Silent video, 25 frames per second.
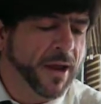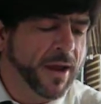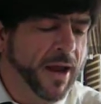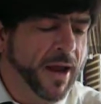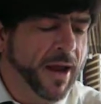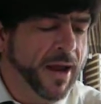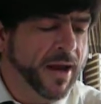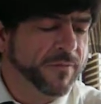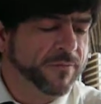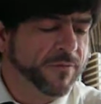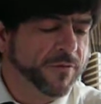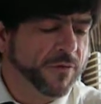
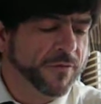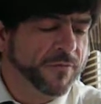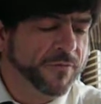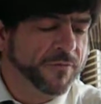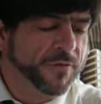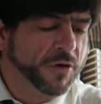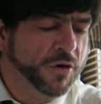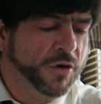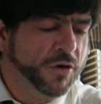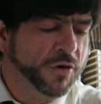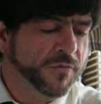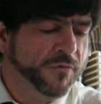and for
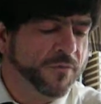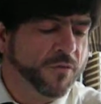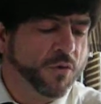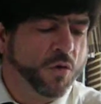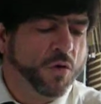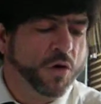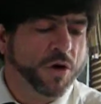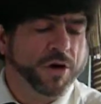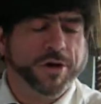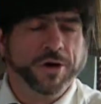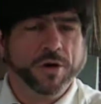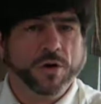food
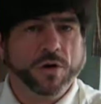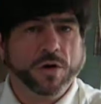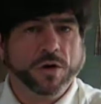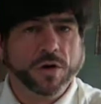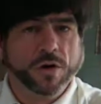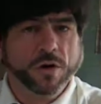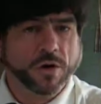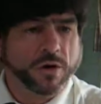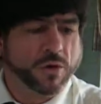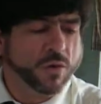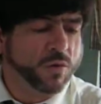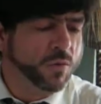for your
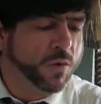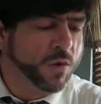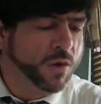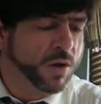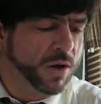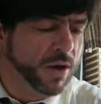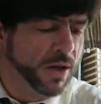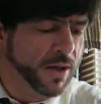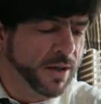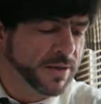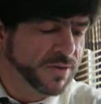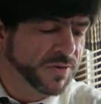little
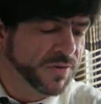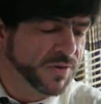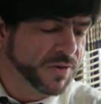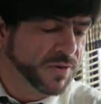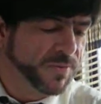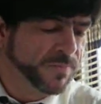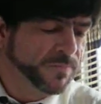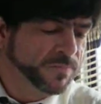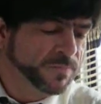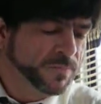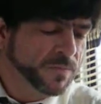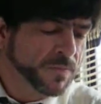
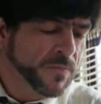ones.